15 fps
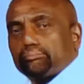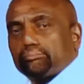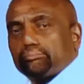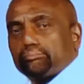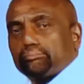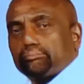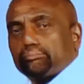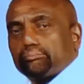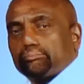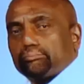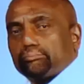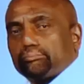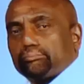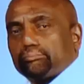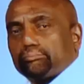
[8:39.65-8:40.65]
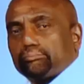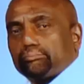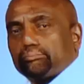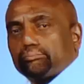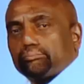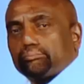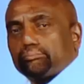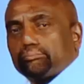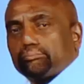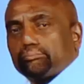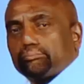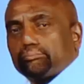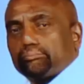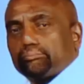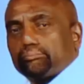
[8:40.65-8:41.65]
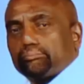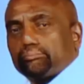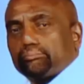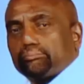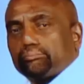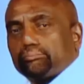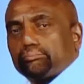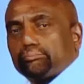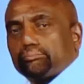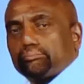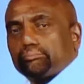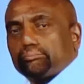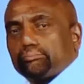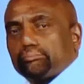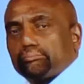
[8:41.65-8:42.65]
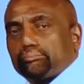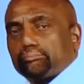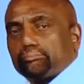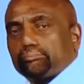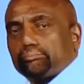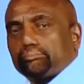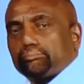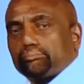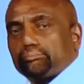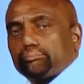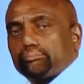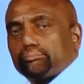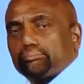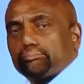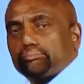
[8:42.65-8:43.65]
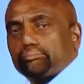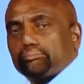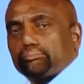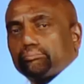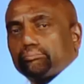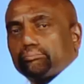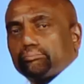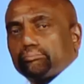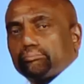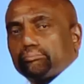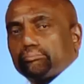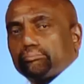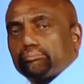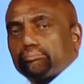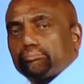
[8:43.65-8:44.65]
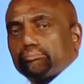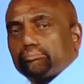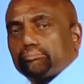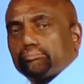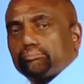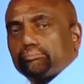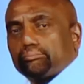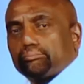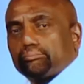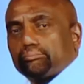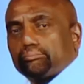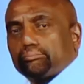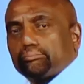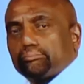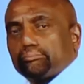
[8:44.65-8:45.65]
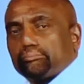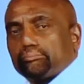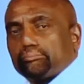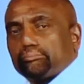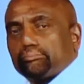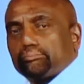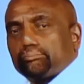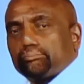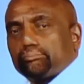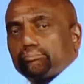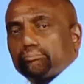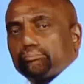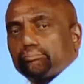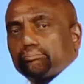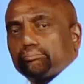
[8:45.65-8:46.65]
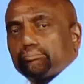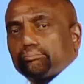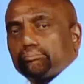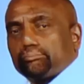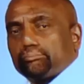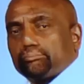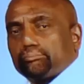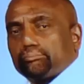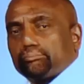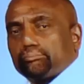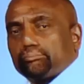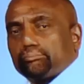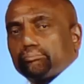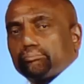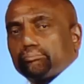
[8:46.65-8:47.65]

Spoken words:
The person shown says nothing.